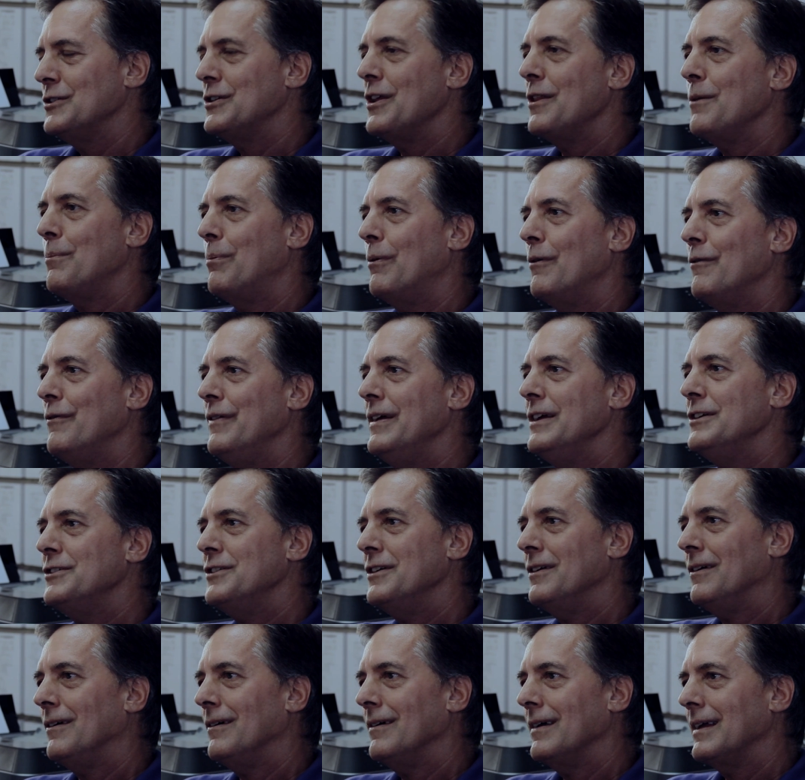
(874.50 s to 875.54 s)
So the
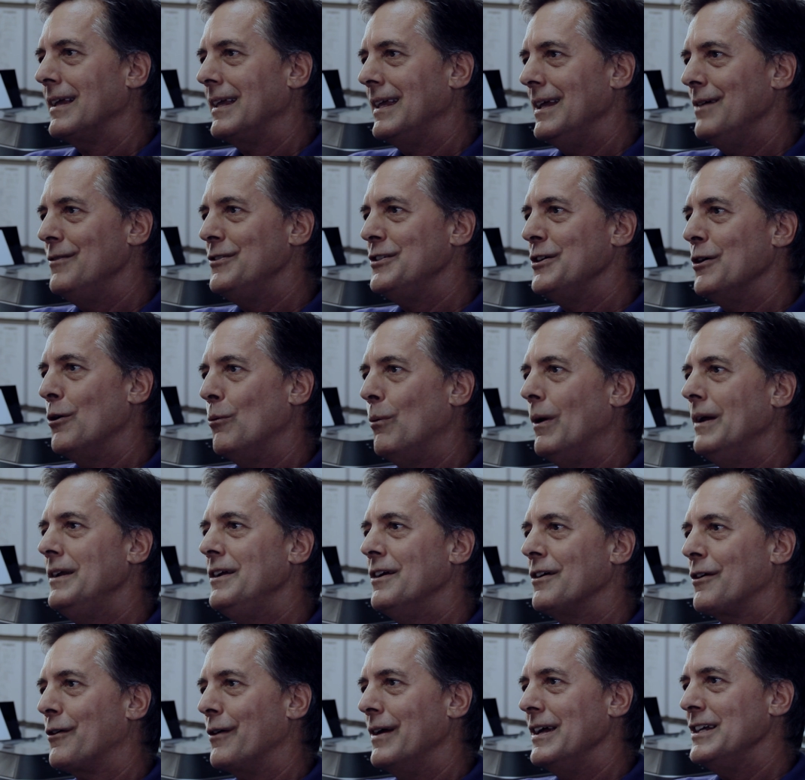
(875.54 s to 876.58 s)
provisional gives you a
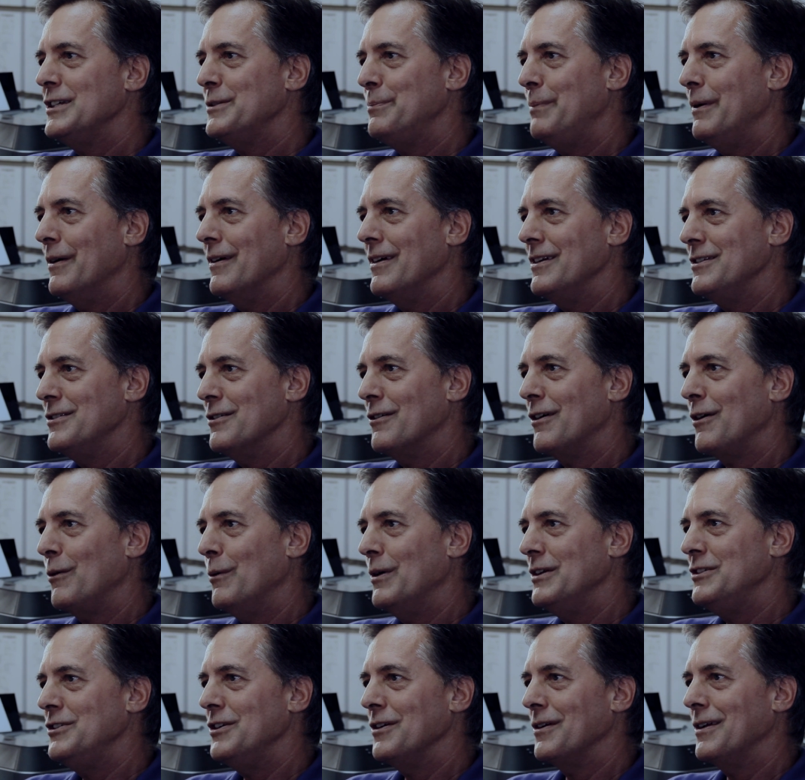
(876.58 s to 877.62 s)
1-year grace period during
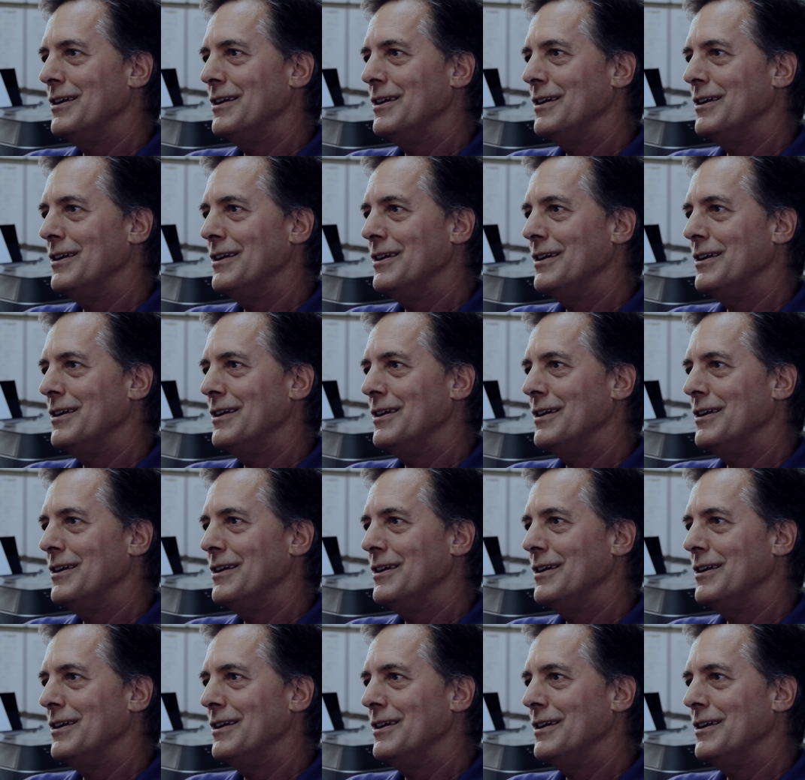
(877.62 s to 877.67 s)
which